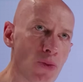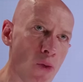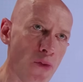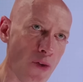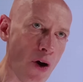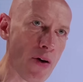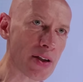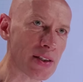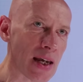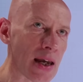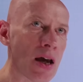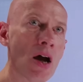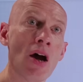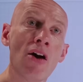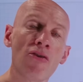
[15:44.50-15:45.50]
of
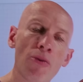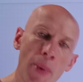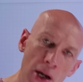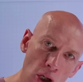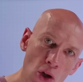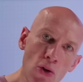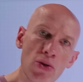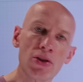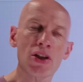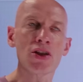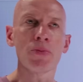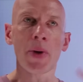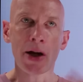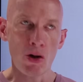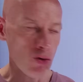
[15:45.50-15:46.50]
authority for my
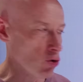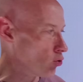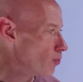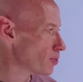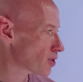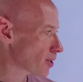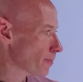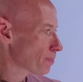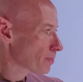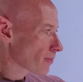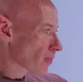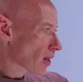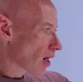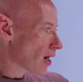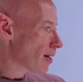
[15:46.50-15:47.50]
users, my groups,
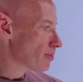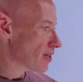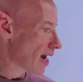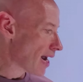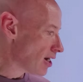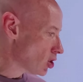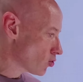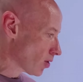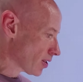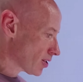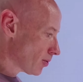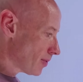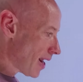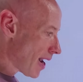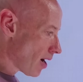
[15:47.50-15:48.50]
um, to Entra.
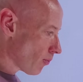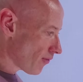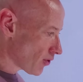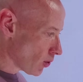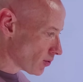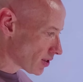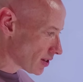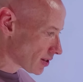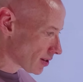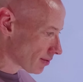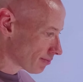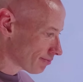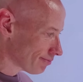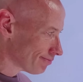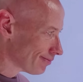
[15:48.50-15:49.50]
So now with users,
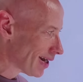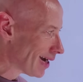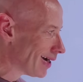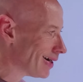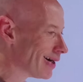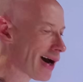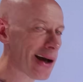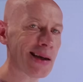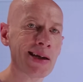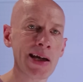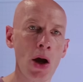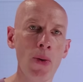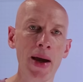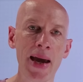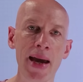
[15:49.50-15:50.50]
uh, I can
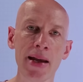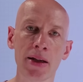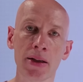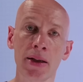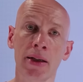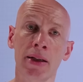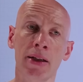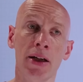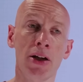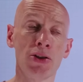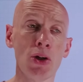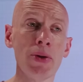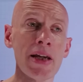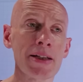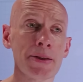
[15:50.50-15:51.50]
go ahead and
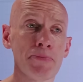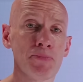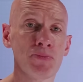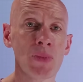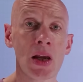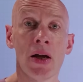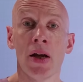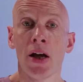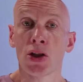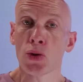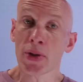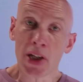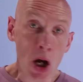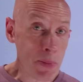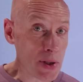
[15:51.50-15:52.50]
do this. As
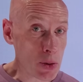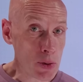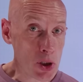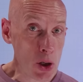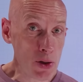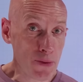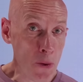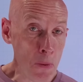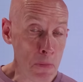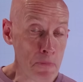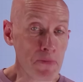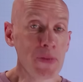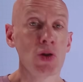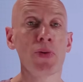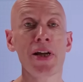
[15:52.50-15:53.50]
always, I hope this was useful.
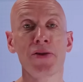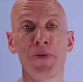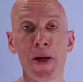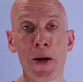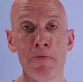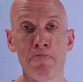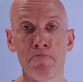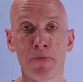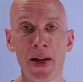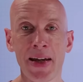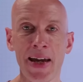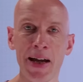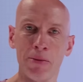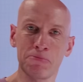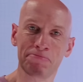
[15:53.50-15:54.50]
Till next video, take
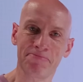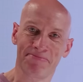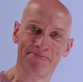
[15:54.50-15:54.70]
care.